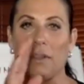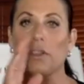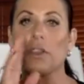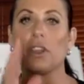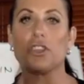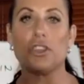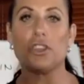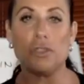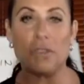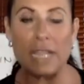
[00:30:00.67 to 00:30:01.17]

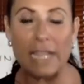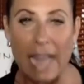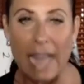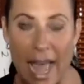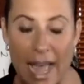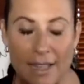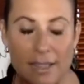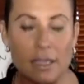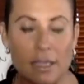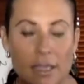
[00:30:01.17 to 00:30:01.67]
Do you need
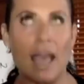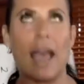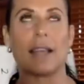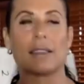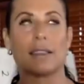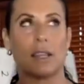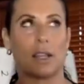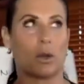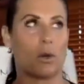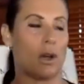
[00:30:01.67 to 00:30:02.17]
ads?
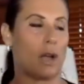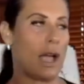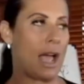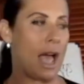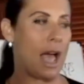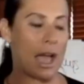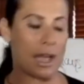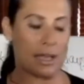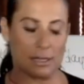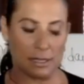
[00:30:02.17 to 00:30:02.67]

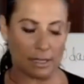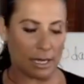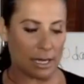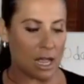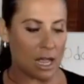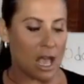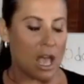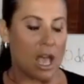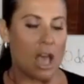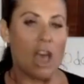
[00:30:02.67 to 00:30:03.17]
Excellent.
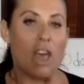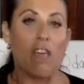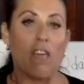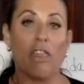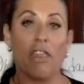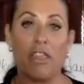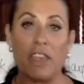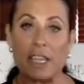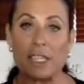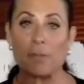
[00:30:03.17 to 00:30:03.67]

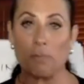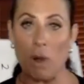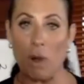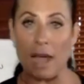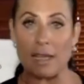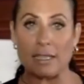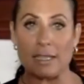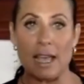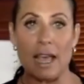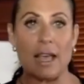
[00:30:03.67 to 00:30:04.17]
This
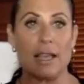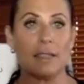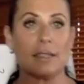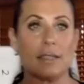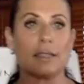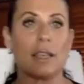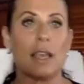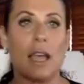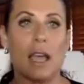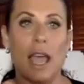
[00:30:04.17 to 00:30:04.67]

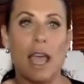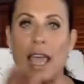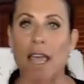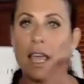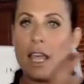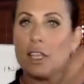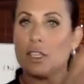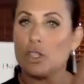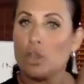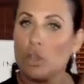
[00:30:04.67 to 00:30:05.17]
process
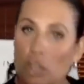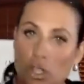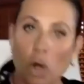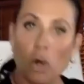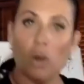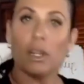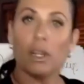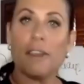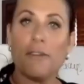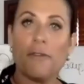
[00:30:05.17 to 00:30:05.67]
is
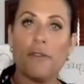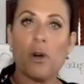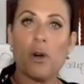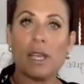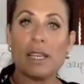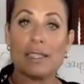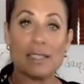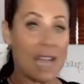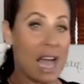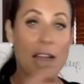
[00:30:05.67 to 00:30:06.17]
solely
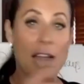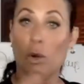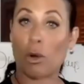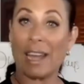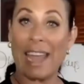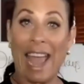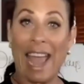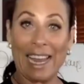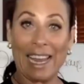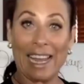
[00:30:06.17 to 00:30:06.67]
focused on
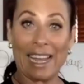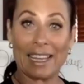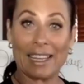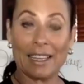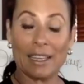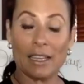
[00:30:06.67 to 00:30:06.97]
organic.